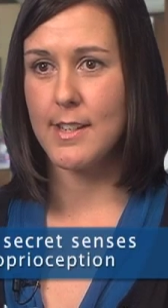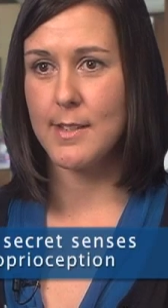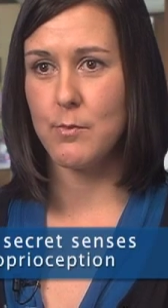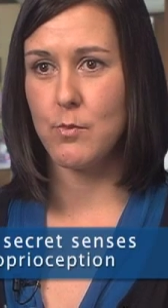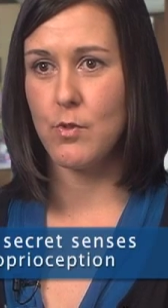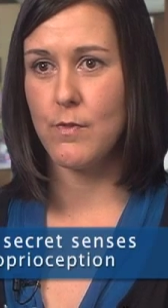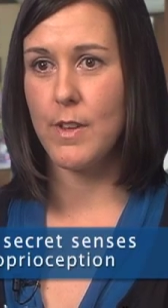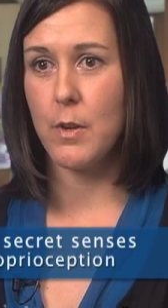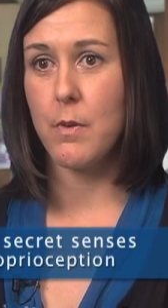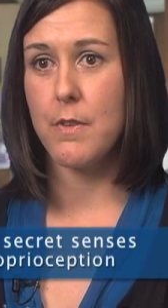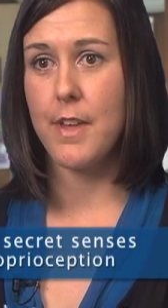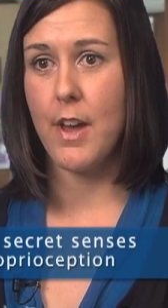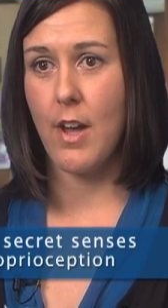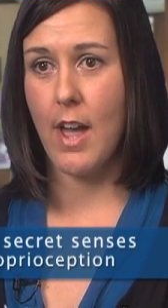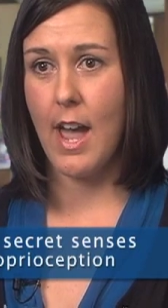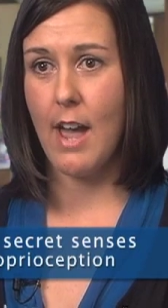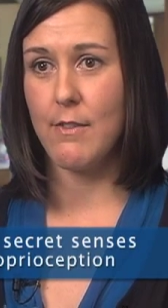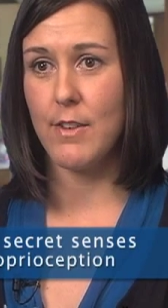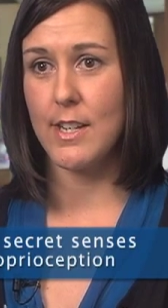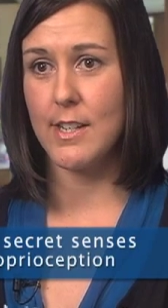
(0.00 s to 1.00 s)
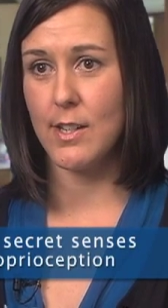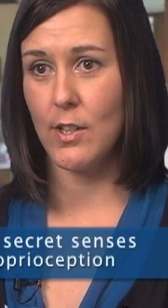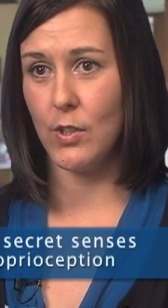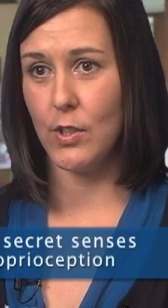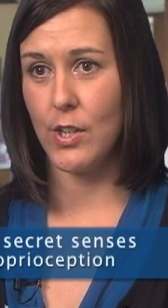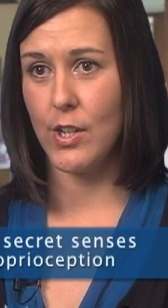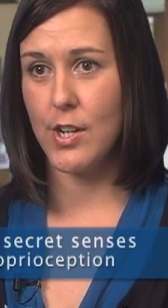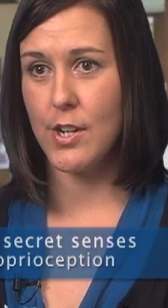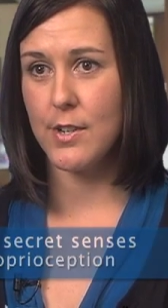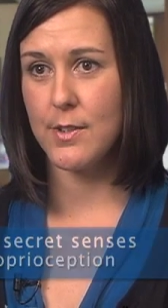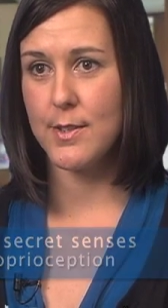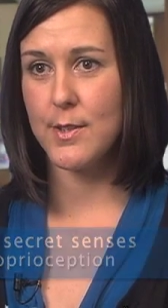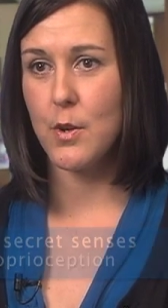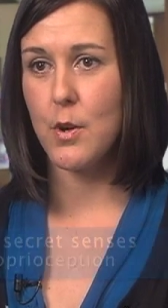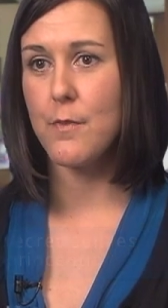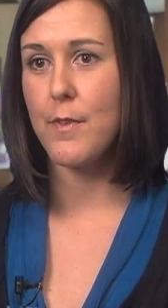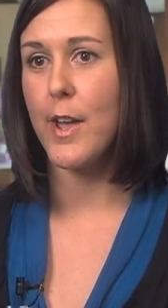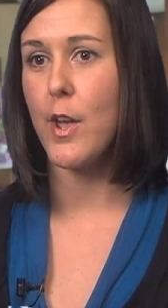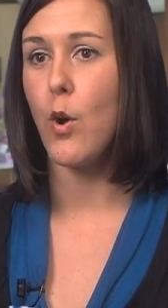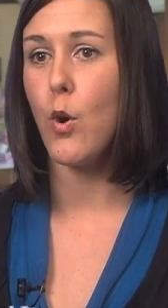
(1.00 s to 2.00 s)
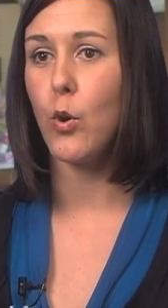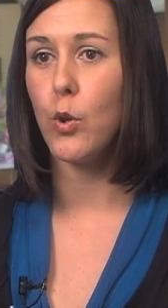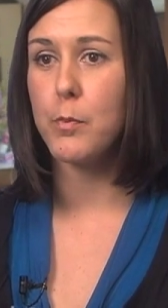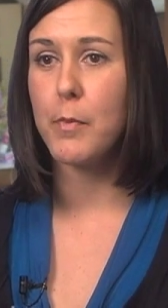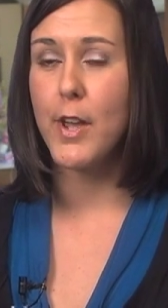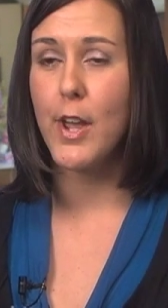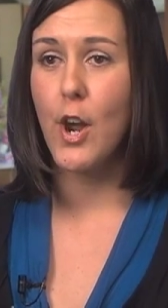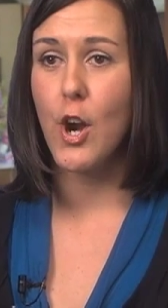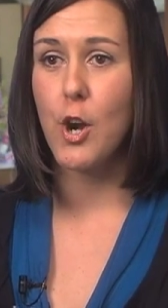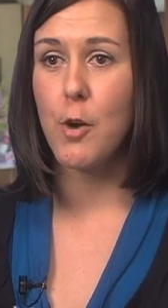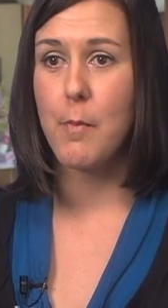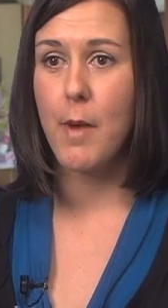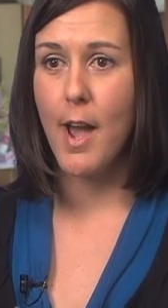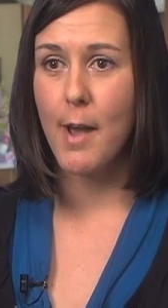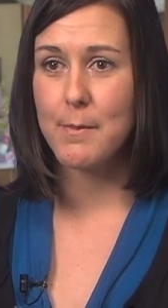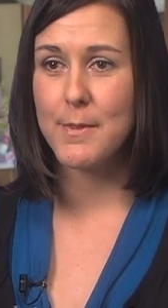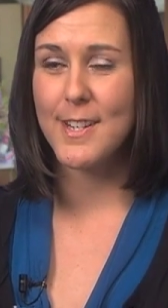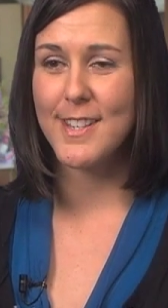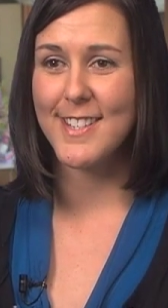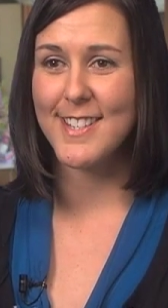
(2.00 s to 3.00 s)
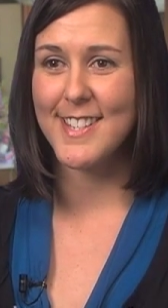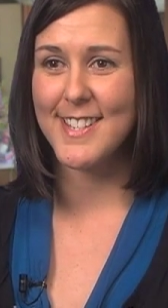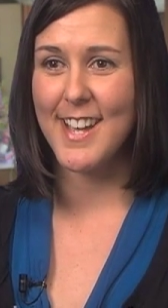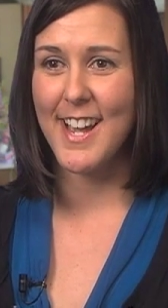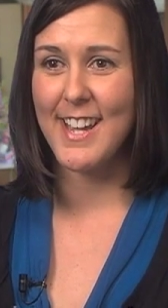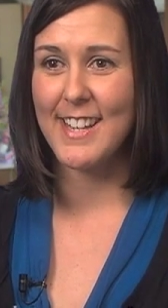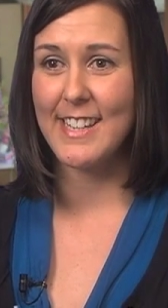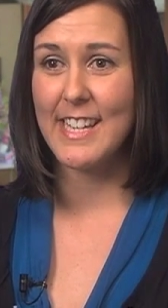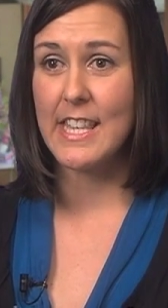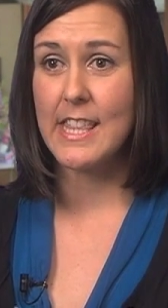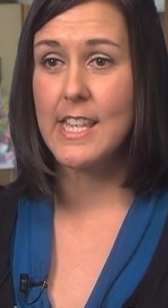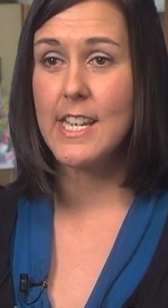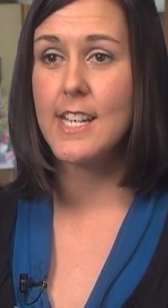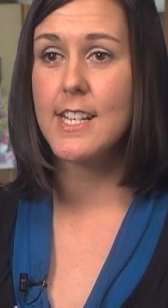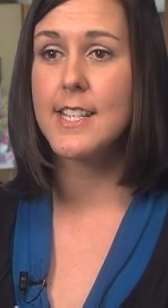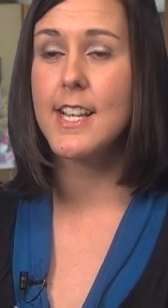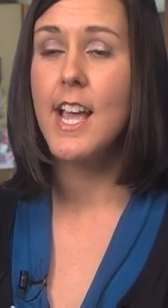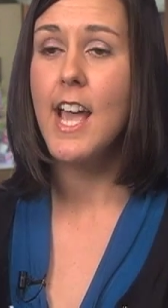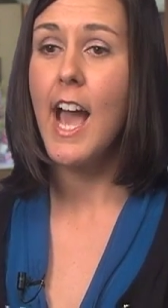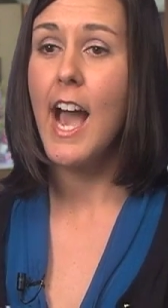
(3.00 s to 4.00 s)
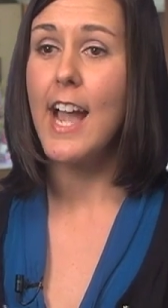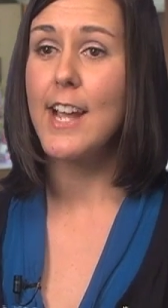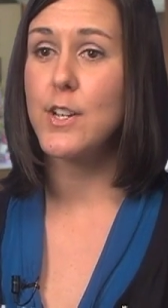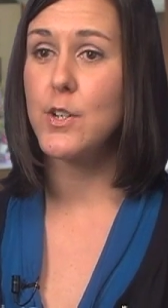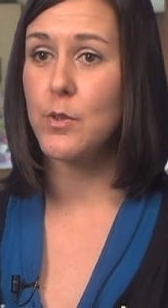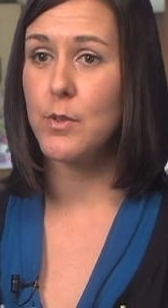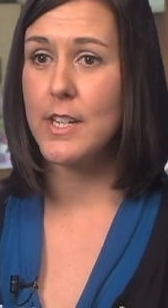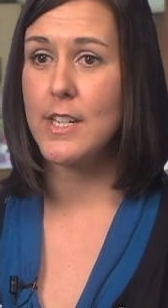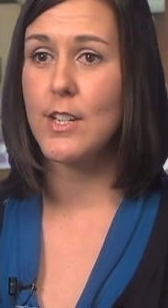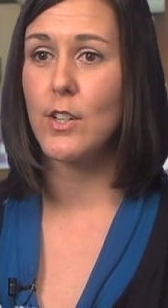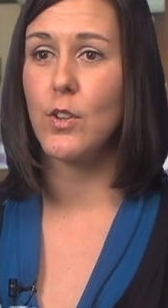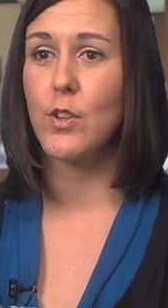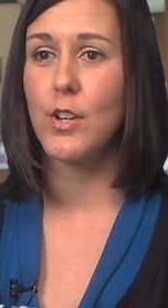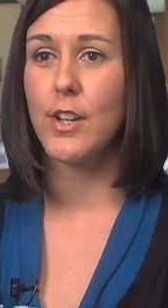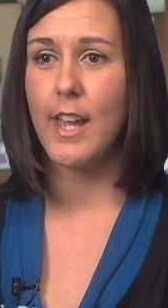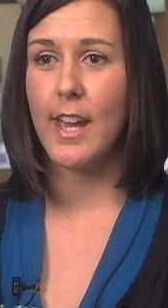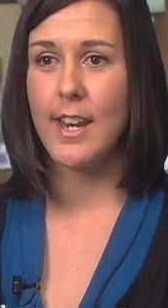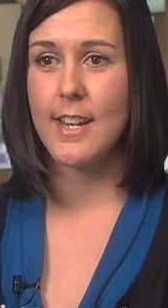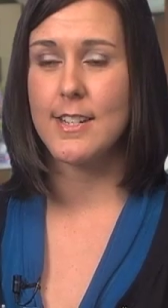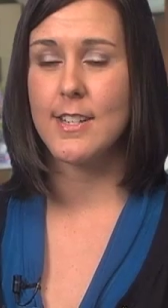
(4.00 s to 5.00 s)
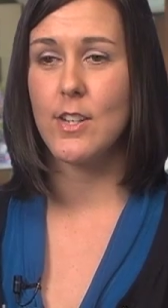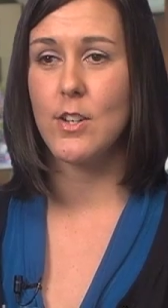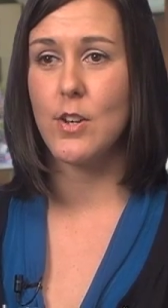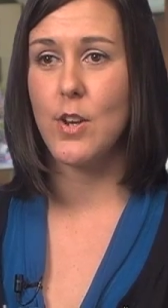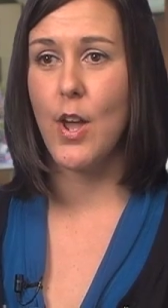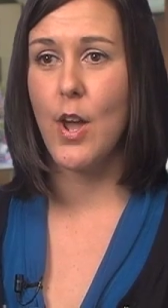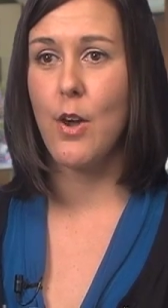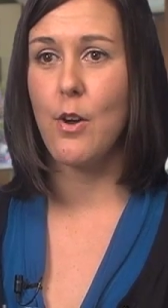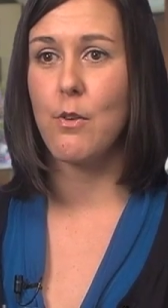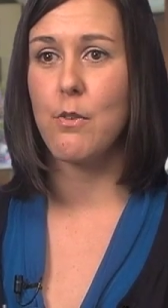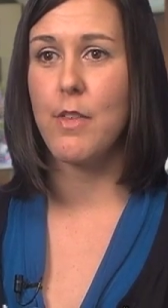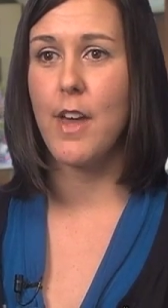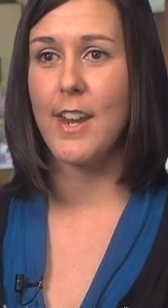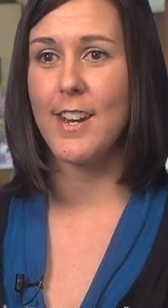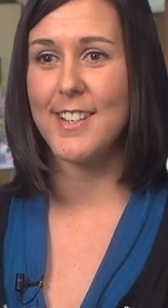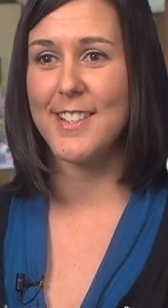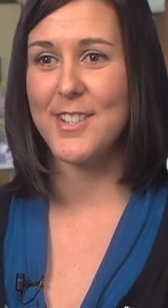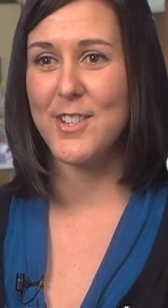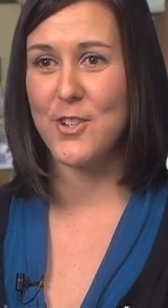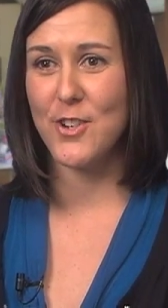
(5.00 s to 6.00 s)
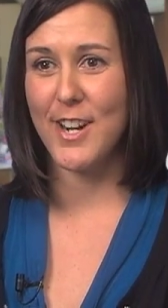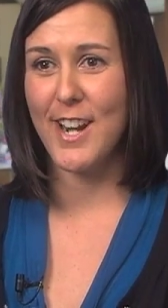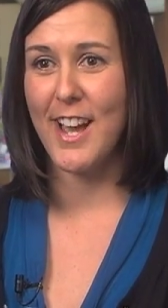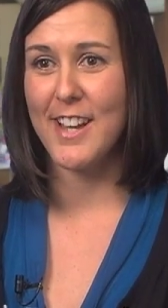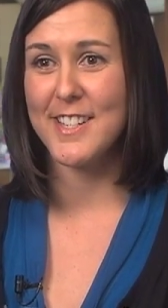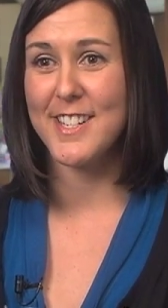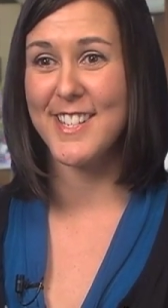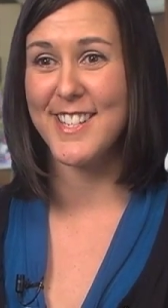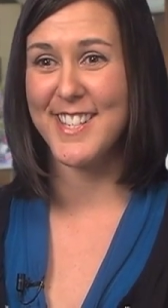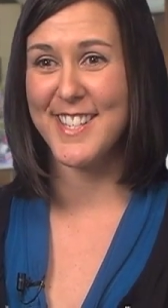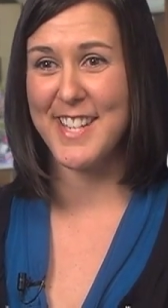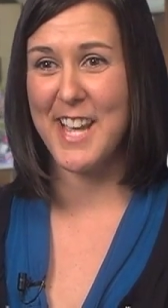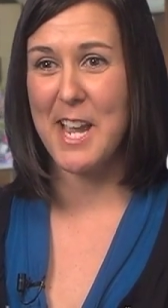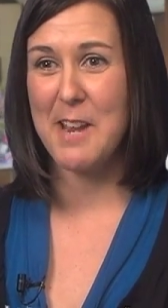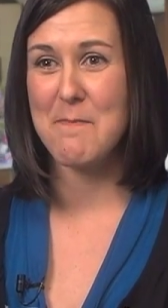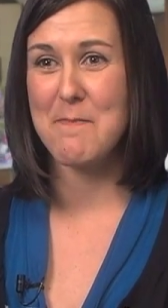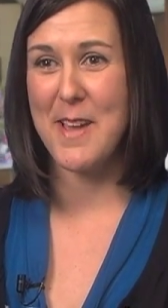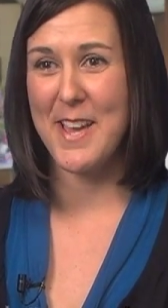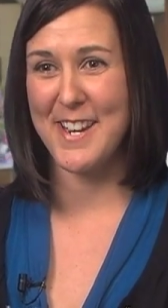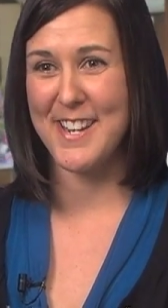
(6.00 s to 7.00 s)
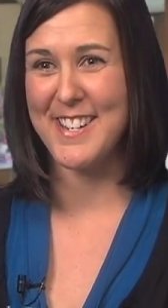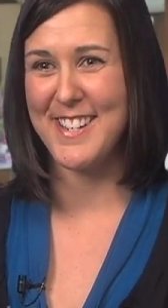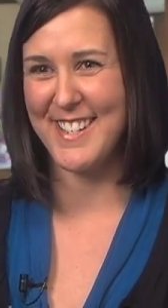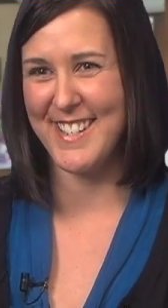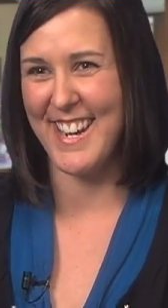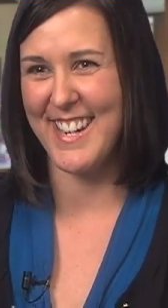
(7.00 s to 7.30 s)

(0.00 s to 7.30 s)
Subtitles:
is moving without having to look. So if I hold my arm up to the side like this, I don't need to look at it to know that it's straight out to the side, bent in a